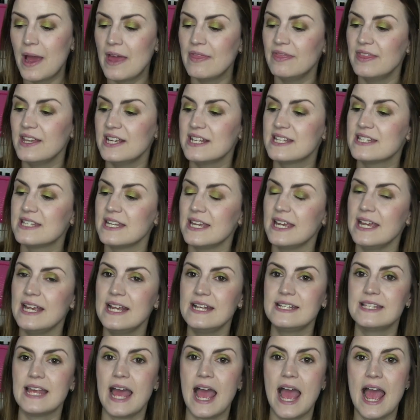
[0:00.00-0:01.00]
and this
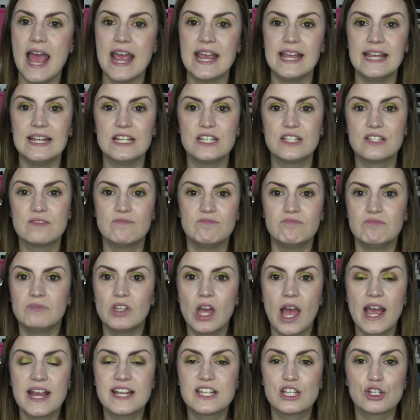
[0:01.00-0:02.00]
is a
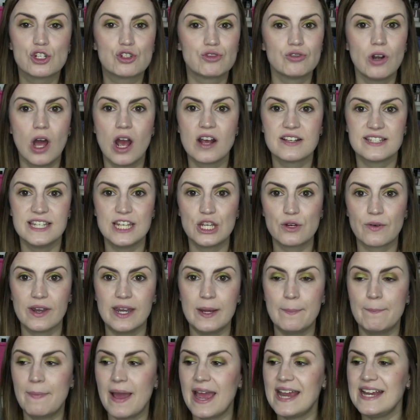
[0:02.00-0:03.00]
nice grassy
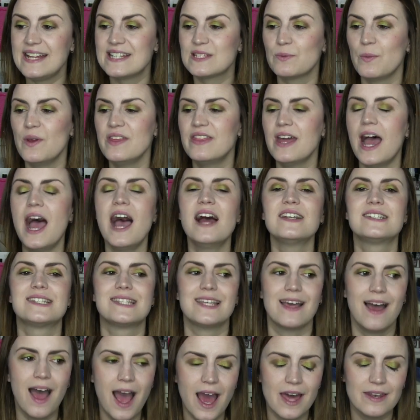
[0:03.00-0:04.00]
green base with a
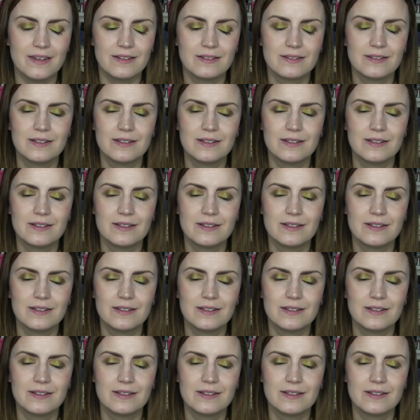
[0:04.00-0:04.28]
ton